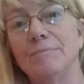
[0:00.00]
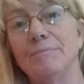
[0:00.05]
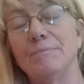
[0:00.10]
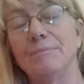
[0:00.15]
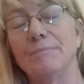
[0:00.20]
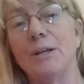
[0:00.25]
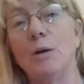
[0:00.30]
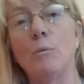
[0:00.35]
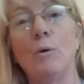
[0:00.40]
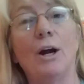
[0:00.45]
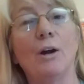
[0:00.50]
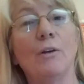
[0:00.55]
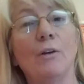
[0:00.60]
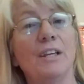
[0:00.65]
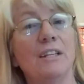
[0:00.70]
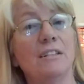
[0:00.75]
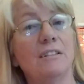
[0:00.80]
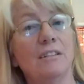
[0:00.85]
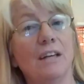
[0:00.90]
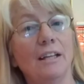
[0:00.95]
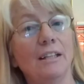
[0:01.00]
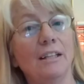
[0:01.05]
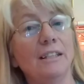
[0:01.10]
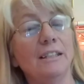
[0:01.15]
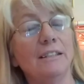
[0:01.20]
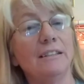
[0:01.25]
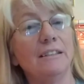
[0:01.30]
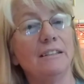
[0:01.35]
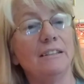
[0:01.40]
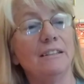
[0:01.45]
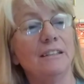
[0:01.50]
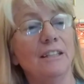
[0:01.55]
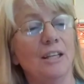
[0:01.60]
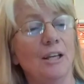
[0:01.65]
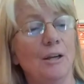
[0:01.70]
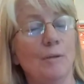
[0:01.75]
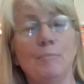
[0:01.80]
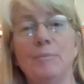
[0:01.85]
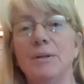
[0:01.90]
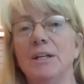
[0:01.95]
And why are they silent?
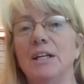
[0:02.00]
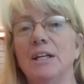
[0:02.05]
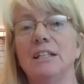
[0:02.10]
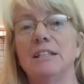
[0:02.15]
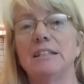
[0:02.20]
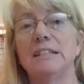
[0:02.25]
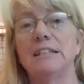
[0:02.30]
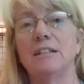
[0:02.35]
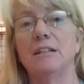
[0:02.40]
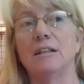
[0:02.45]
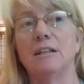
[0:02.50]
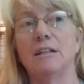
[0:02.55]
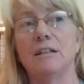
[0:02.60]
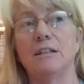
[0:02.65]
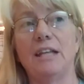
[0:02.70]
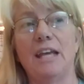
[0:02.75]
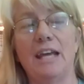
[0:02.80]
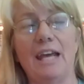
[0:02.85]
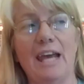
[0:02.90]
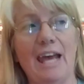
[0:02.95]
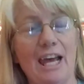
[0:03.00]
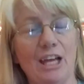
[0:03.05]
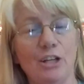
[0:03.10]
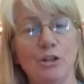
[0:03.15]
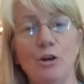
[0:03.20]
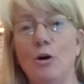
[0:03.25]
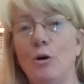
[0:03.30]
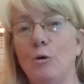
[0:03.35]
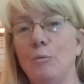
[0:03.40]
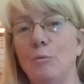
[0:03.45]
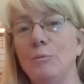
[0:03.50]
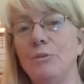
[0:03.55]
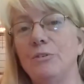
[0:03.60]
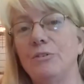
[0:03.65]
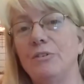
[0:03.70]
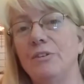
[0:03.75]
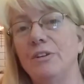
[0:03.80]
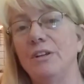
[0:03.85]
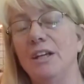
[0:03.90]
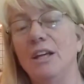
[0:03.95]
Because they had
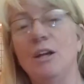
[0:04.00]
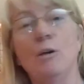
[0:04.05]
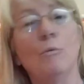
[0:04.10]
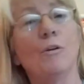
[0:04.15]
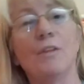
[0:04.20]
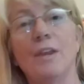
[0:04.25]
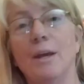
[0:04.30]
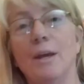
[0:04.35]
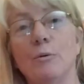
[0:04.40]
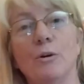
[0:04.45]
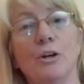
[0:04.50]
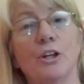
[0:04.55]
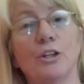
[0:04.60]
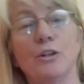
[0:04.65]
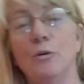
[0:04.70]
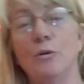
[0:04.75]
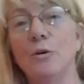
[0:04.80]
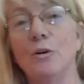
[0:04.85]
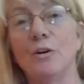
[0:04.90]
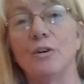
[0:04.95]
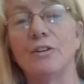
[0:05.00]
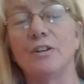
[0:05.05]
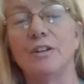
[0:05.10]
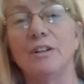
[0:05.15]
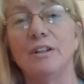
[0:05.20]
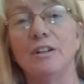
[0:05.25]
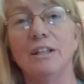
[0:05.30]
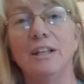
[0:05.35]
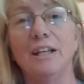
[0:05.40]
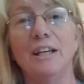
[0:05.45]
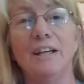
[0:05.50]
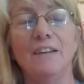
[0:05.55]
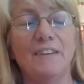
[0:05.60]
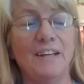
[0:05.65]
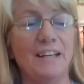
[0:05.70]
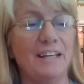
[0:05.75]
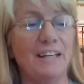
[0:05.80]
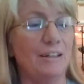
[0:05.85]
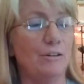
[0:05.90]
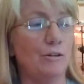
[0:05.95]
homes where they were ignored.
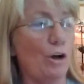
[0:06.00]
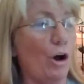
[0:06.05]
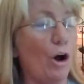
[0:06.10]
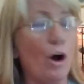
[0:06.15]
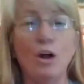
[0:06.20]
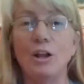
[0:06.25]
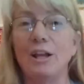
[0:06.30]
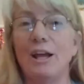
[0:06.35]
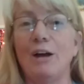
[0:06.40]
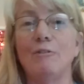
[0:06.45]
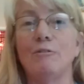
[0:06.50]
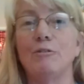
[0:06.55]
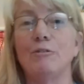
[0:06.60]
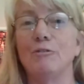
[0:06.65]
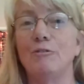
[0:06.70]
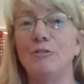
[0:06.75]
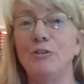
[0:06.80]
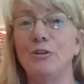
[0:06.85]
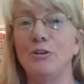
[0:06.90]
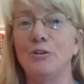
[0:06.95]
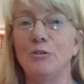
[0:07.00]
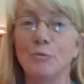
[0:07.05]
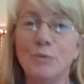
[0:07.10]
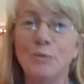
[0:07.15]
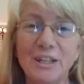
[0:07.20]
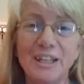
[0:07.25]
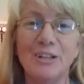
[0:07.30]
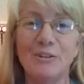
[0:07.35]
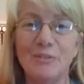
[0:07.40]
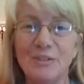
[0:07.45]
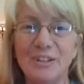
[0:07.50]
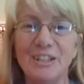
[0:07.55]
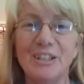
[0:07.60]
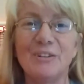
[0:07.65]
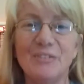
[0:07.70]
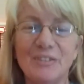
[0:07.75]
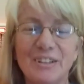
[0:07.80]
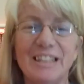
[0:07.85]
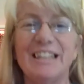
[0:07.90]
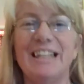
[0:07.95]
They call out for food. Week, week,
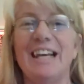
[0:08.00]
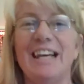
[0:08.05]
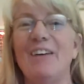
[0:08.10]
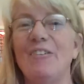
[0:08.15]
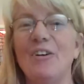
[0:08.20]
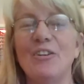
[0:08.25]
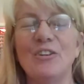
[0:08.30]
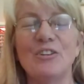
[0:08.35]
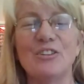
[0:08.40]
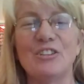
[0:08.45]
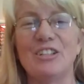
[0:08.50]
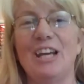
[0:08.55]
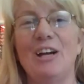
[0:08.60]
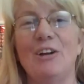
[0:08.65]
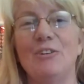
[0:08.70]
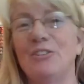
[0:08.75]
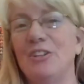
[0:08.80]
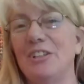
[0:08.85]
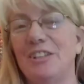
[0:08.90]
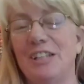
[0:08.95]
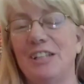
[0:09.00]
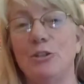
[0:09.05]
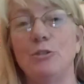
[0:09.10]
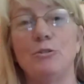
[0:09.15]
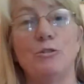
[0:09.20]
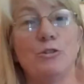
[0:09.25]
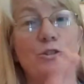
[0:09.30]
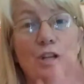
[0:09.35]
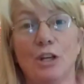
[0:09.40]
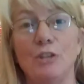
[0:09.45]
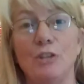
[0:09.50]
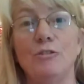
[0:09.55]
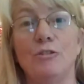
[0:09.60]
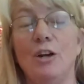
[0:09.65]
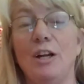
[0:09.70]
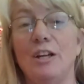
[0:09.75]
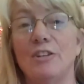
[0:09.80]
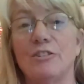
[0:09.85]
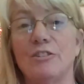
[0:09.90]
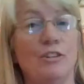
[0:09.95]
week. They have all their sounds that they do just
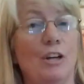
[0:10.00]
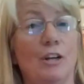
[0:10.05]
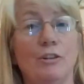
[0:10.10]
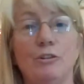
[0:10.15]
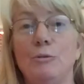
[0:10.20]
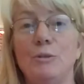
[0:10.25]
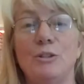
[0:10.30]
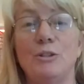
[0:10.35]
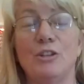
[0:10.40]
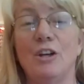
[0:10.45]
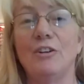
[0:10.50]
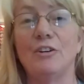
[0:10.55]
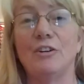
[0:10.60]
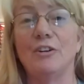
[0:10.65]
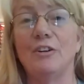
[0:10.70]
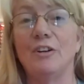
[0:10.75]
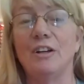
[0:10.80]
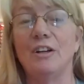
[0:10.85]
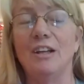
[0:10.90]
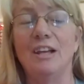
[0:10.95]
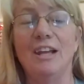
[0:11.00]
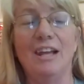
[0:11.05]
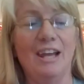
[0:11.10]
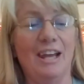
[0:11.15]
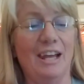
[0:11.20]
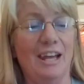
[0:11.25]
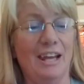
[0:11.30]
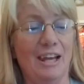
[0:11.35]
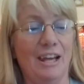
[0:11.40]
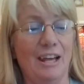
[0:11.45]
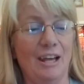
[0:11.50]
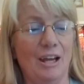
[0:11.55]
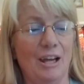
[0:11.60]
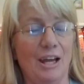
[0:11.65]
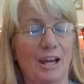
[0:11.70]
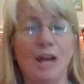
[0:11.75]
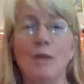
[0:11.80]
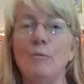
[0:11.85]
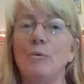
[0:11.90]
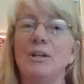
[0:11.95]
for us, not to each other.
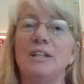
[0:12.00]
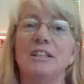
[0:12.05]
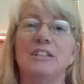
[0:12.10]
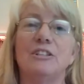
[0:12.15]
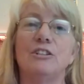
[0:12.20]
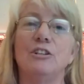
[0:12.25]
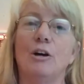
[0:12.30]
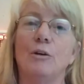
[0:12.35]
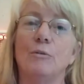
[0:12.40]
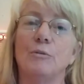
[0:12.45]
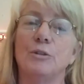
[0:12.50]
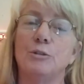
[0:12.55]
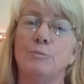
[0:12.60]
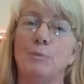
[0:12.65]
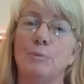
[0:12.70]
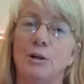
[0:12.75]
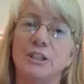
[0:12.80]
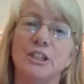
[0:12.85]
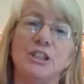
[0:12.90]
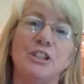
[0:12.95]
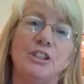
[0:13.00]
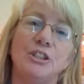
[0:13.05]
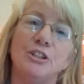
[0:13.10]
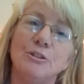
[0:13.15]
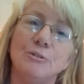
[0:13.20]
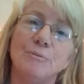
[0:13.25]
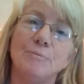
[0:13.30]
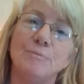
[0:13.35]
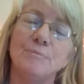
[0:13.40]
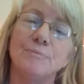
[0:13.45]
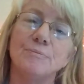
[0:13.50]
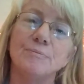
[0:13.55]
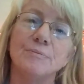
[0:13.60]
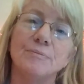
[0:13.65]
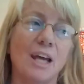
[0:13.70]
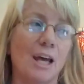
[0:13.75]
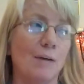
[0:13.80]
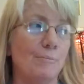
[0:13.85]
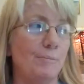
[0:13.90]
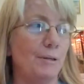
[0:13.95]
And when it's not responded to
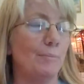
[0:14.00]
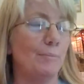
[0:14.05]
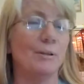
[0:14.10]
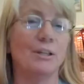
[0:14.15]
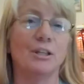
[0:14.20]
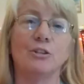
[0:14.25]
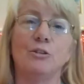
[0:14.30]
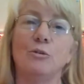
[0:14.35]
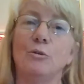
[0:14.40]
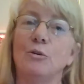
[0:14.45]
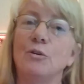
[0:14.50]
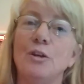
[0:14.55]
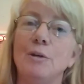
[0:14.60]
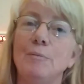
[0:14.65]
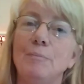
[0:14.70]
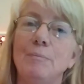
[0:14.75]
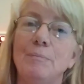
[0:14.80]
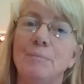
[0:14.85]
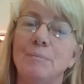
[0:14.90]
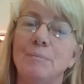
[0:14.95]
and people ignore them,